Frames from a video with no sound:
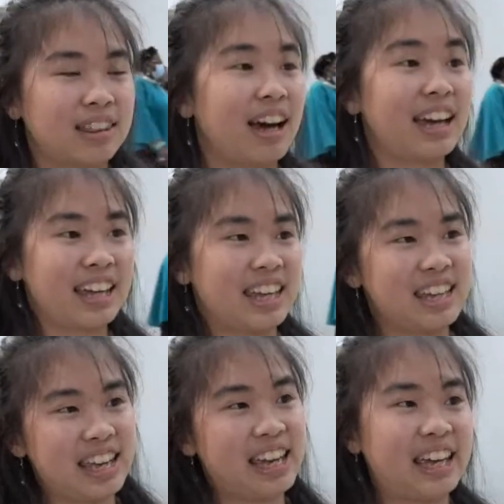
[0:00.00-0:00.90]
the
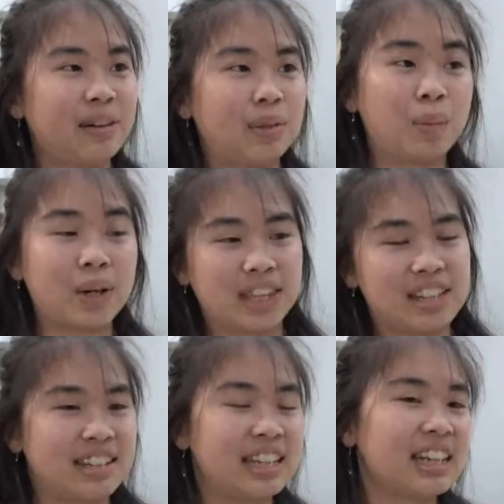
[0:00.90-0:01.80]
IAEA, the work
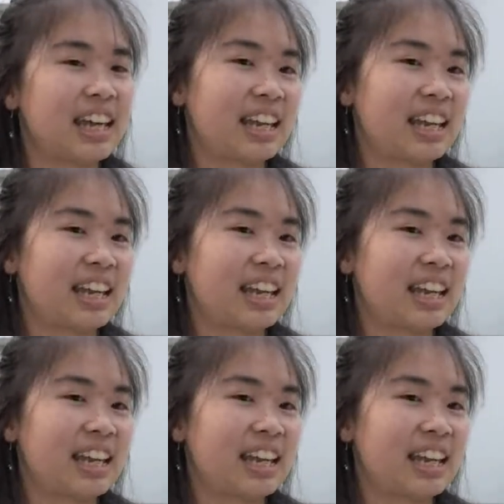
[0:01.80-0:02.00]
they did,